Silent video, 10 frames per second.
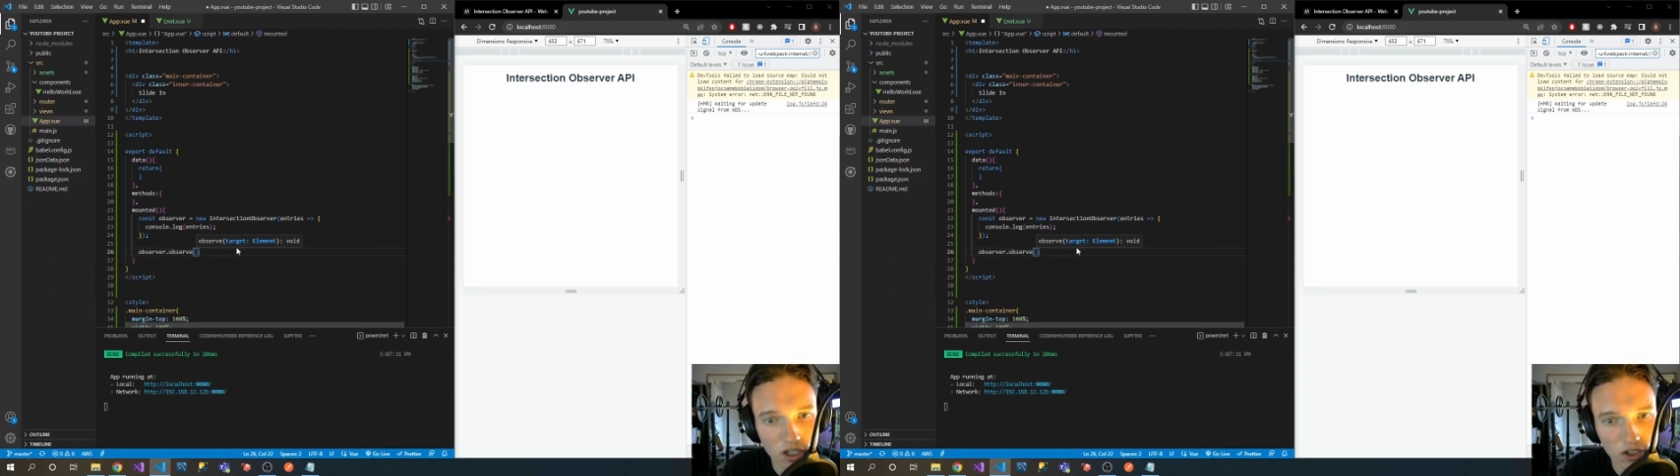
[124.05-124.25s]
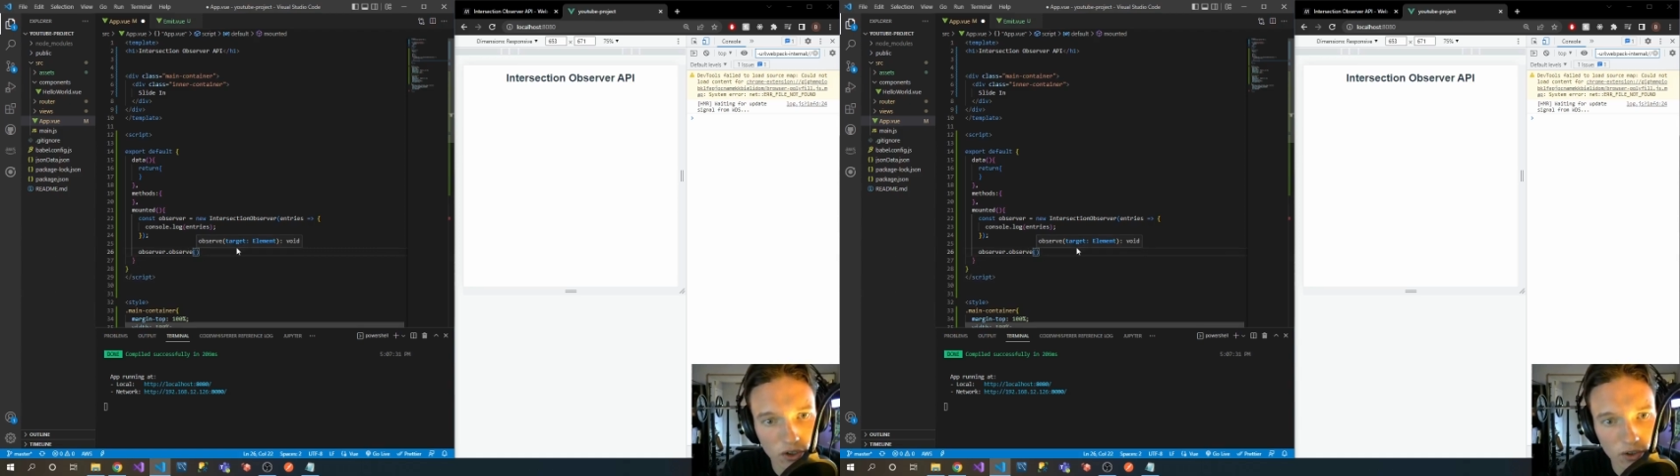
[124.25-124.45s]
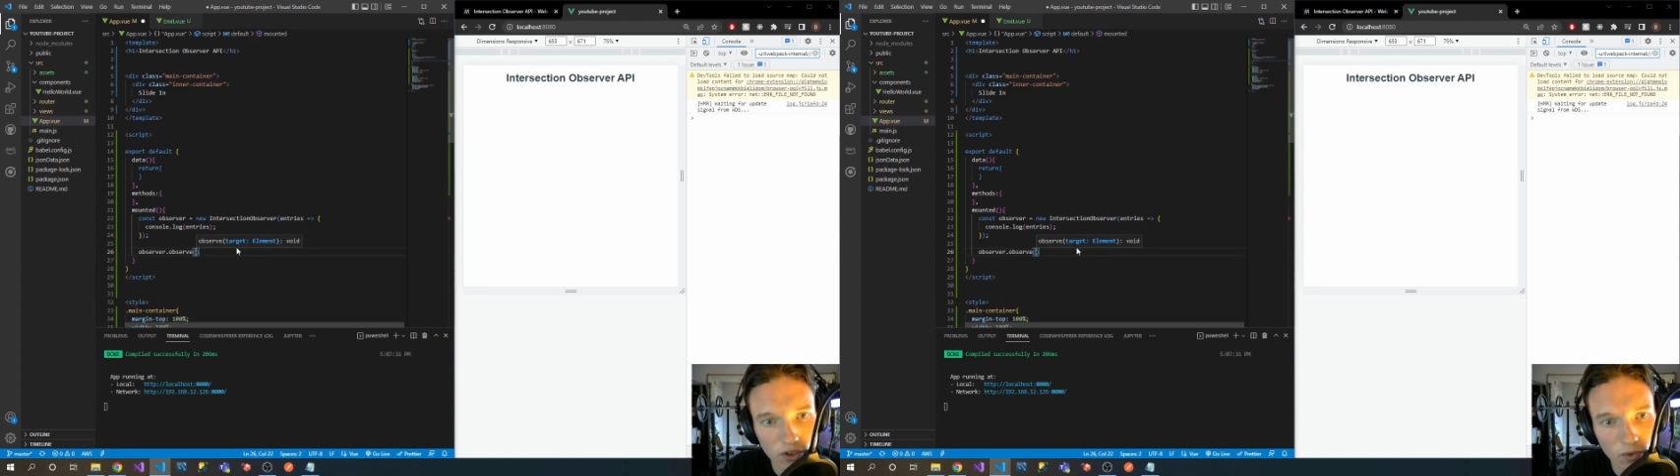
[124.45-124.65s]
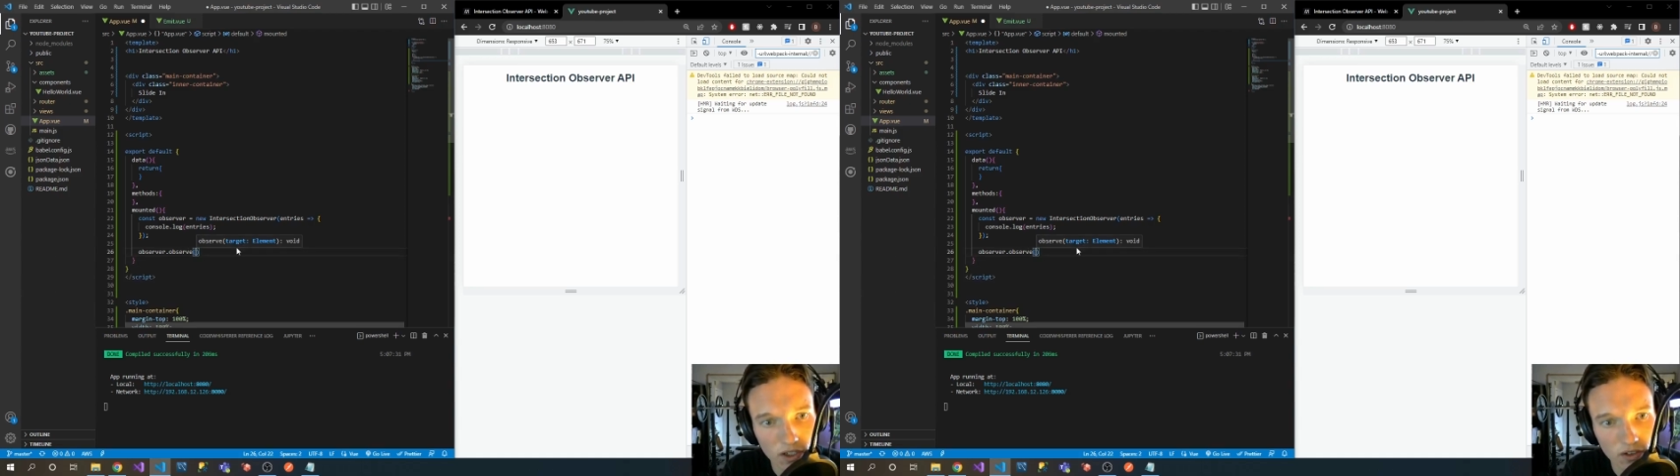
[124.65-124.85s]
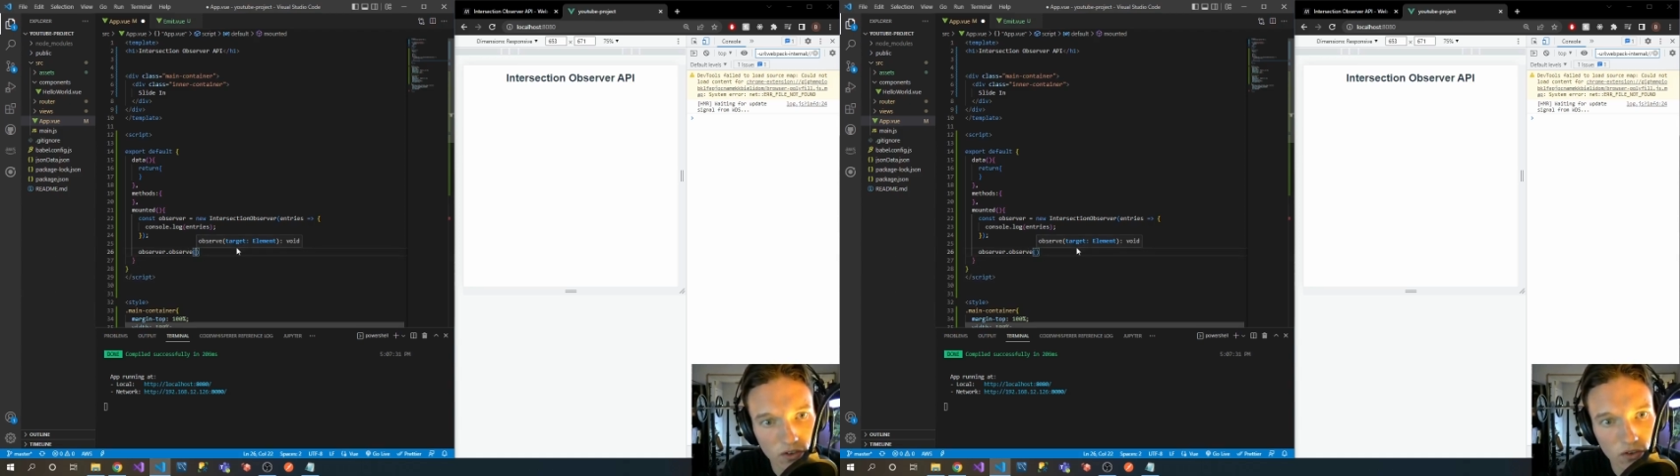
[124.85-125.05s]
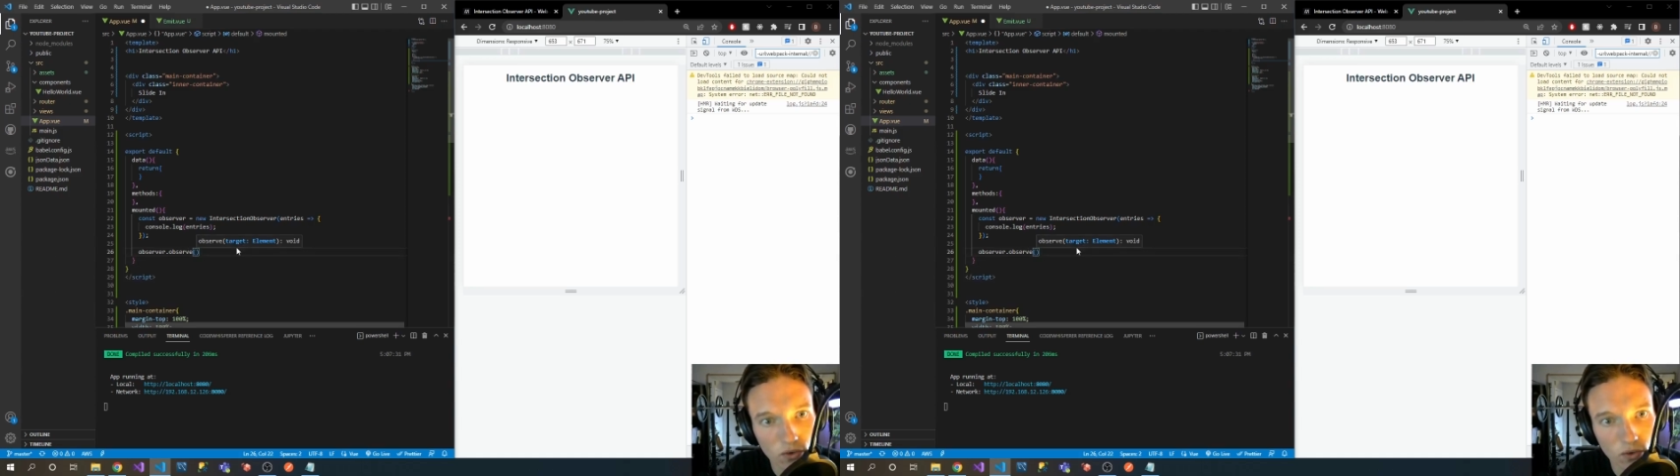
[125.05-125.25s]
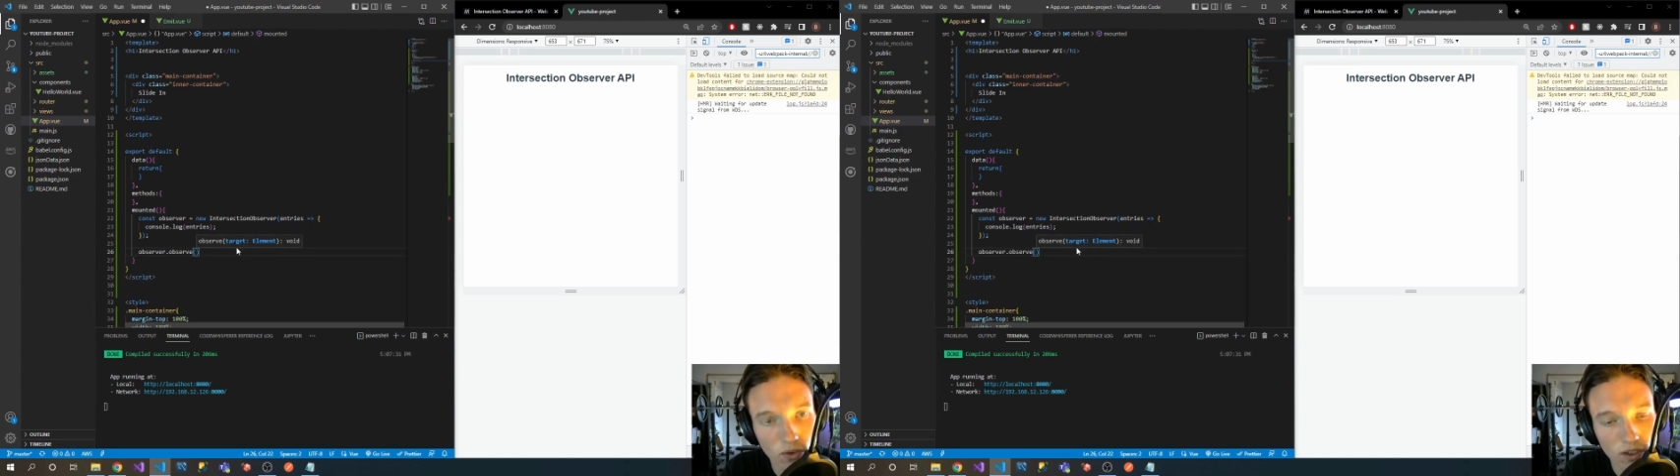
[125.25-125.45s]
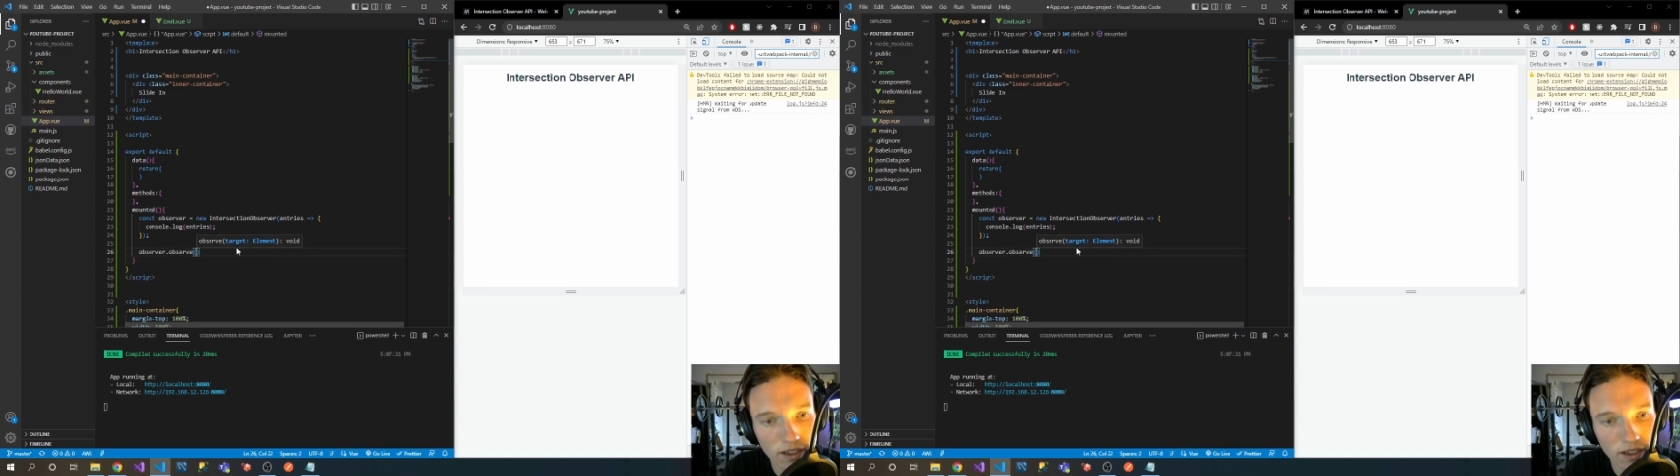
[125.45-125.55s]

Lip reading: you're going to want to,